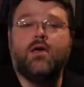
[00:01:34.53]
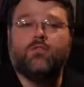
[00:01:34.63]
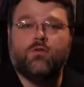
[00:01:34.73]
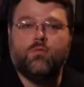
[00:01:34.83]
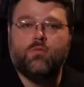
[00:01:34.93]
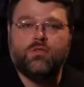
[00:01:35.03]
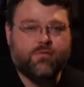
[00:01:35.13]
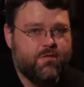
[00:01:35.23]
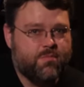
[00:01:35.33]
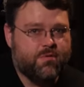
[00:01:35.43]
So when
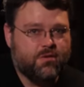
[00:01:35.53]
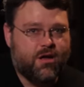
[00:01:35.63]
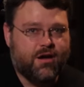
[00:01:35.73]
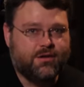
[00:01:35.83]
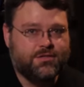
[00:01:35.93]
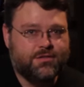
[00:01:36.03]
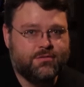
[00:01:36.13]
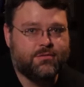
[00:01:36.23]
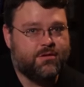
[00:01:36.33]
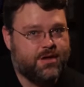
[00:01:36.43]
Threadripper launched,
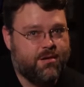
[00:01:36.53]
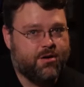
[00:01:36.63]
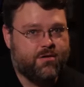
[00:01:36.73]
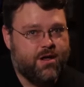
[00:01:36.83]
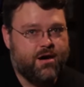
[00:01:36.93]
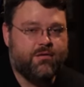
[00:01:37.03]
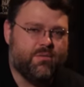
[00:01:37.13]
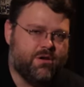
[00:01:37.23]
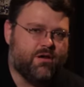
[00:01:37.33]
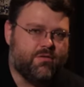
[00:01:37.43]
a long time ago now, I
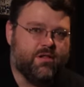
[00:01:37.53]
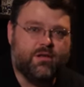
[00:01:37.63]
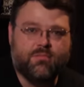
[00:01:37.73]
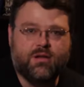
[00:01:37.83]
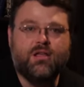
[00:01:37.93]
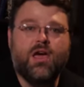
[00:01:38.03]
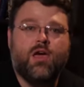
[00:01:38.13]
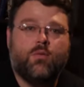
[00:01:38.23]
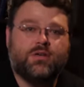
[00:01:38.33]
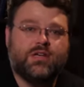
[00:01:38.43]
mean, not really, but
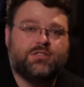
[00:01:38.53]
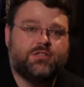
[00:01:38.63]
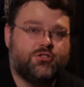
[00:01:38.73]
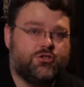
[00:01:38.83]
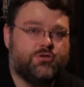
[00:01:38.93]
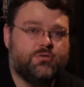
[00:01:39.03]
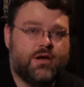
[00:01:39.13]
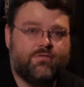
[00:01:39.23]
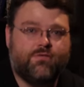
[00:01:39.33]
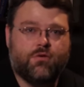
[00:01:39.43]
we tested 2
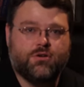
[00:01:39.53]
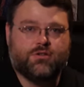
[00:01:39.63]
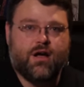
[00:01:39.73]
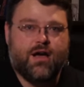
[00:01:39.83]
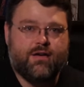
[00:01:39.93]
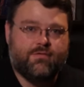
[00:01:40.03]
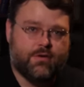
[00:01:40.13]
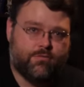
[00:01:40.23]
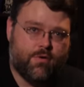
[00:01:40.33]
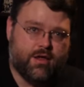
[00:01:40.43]
and 4 drive
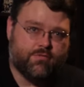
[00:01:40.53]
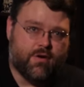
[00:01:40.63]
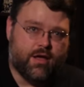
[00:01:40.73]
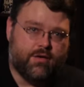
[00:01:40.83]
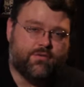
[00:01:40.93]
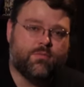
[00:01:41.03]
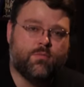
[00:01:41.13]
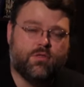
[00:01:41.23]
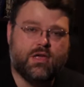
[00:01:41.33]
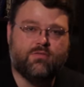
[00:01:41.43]
RAID arrays
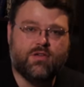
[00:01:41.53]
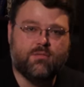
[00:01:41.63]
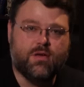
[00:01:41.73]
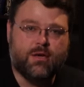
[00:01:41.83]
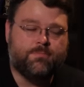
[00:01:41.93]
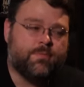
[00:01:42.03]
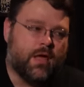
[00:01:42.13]
with NVMe.